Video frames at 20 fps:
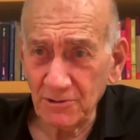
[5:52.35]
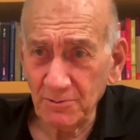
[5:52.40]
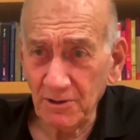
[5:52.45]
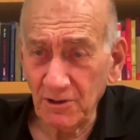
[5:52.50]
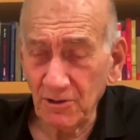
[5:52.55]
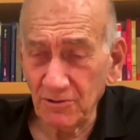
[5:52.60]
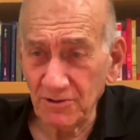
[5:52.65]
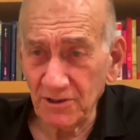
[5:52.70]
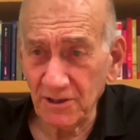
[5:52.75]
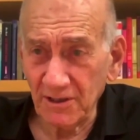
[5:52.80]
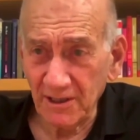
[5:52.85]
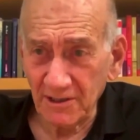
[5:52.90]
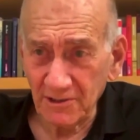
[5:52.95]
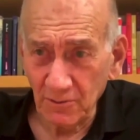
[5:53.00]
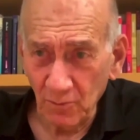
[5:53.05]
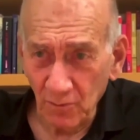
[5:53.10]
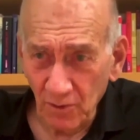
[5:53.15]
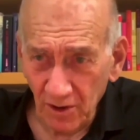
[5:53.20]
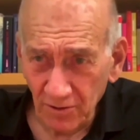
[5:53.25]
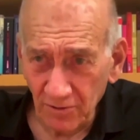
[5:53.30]
because it doesn't
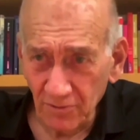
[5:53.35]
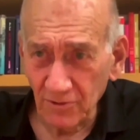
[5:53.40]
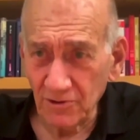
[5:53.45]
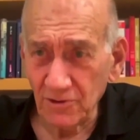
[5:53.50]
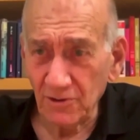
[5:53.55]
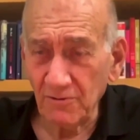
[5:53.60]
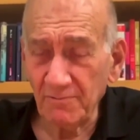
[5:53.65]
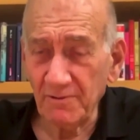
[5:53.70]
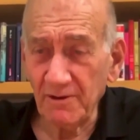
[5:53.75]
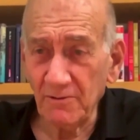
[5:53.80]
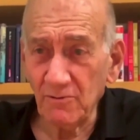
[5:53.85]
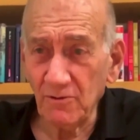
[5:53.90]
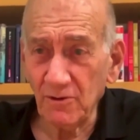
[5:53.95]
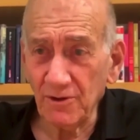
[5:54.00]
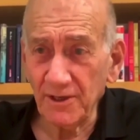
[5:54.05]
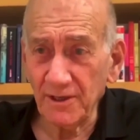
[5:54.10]
want to stop the war.